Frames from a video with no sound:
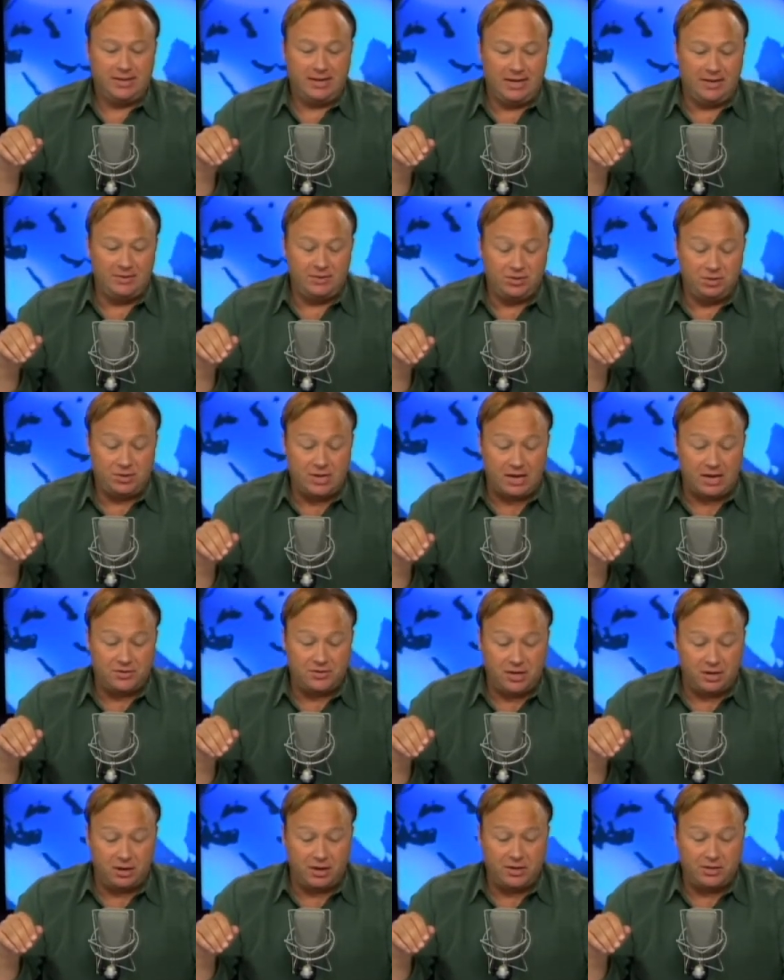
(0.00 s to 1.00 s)
Now, this is how
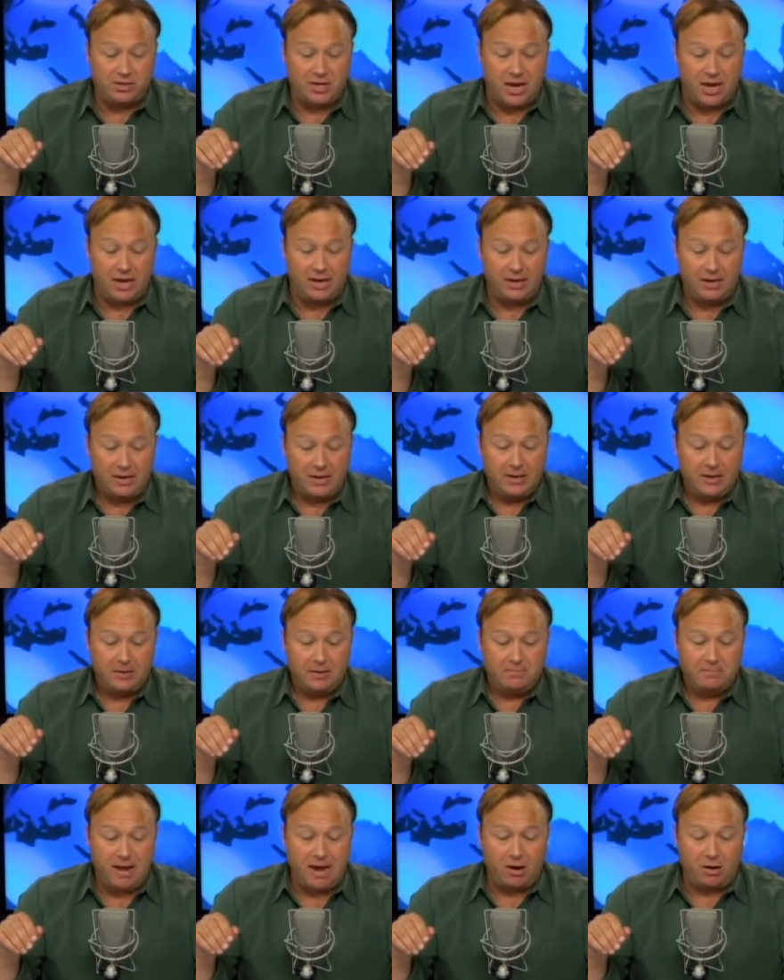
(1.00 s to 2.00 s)
tyranny's done.
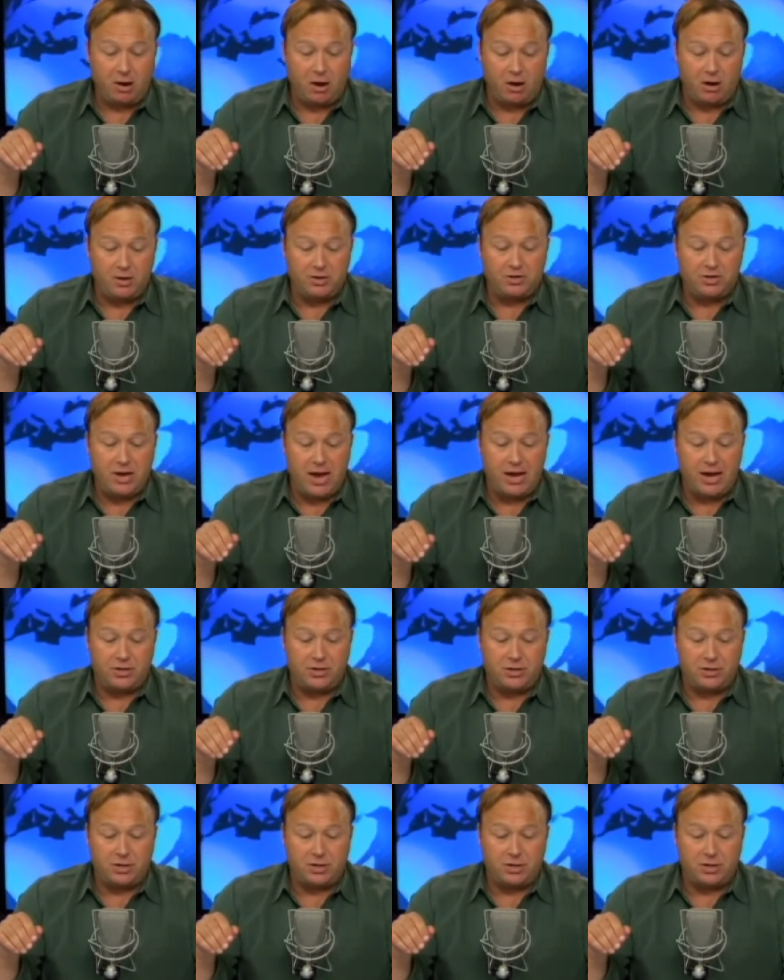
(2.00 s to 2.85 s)
Mayor Ernest Nash